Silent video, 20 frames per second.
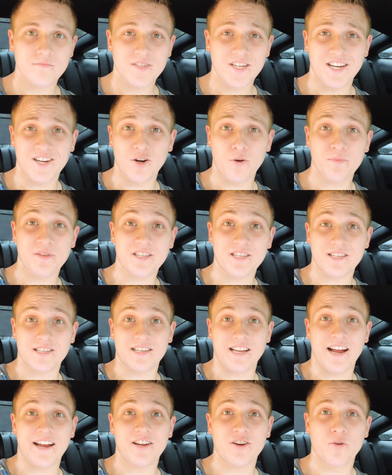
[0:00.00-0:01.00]
I hope this is an
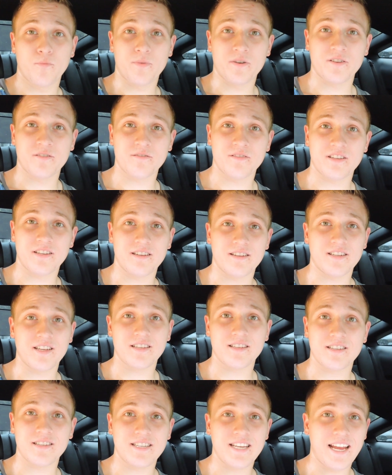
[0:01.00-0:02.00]
eye-opener that it
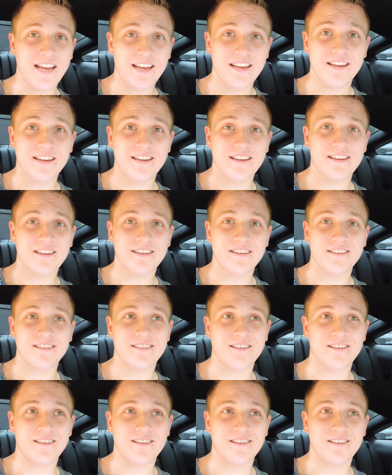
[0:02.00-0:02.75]
doesn't take